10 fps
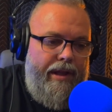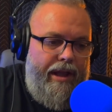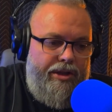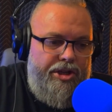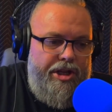
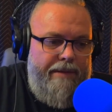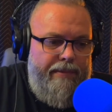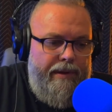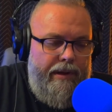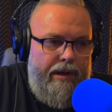a cheap
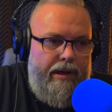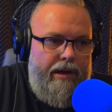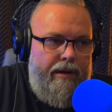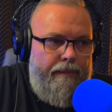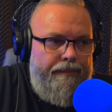
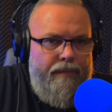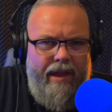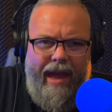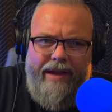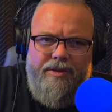
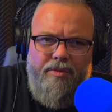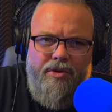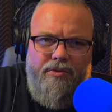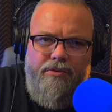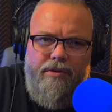
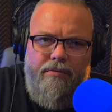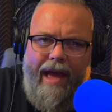Asmuse.